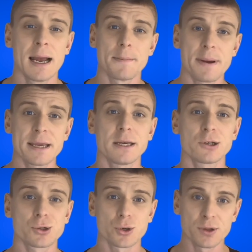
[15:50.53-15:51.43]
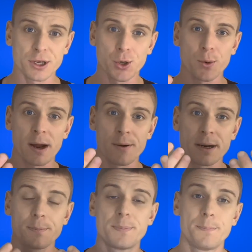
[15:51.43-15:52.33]
making sure that you are in
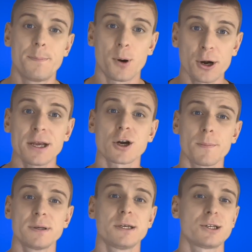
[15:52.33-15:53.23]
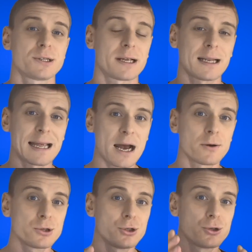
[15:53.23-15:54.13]
a body composition that
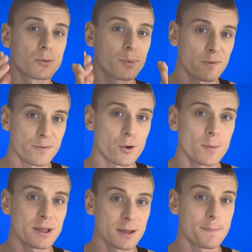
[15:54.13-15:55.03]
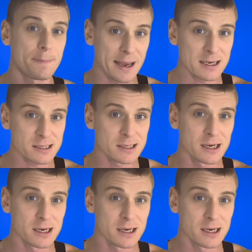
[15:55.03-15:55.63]
allows you to perform at the best